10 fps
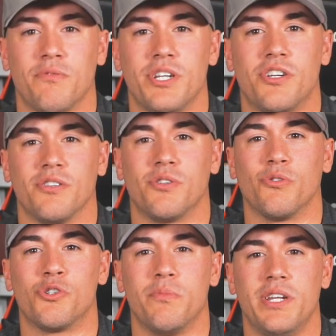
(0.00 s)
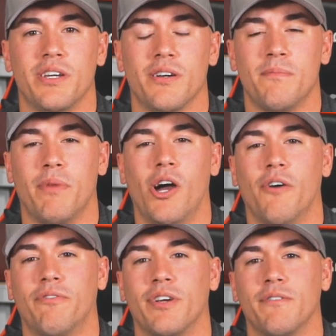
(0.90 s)
reach on social media by
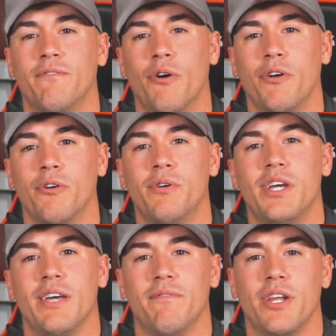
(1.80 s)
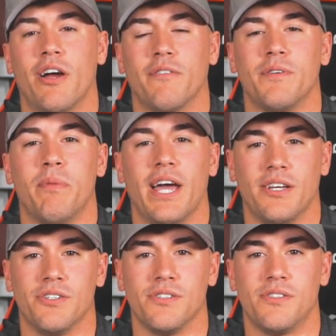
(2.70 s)
offering photo and videography
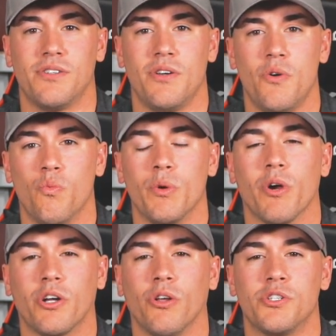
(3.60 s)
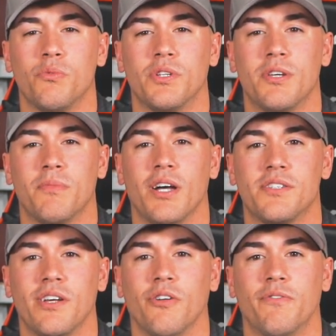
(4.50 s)
packages. We work closely with Tim Costello